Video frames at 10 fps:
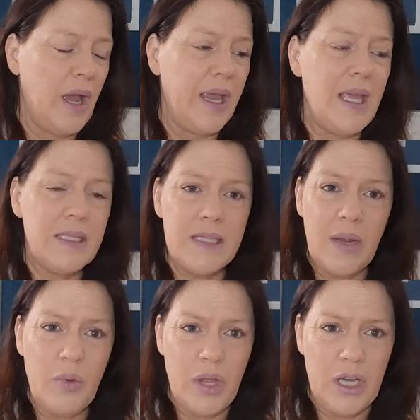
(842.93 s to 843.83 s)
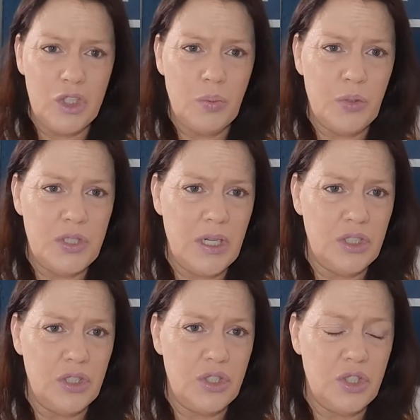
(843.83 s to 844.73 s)
I can't say with one hundred percent
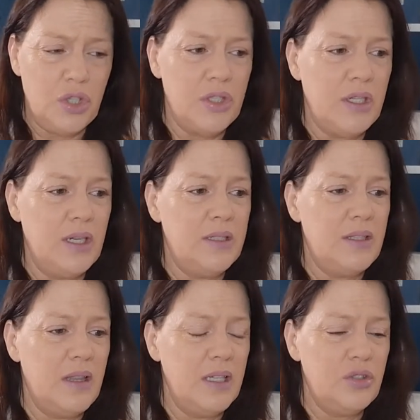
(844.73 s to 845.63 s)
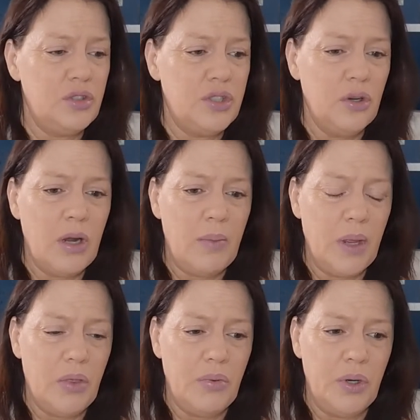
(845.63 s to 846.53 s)
certainties. Things are still
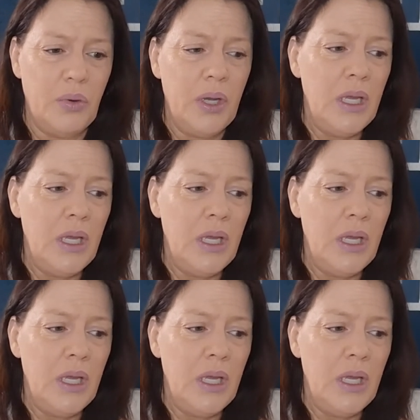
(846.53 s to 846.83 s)
coming through.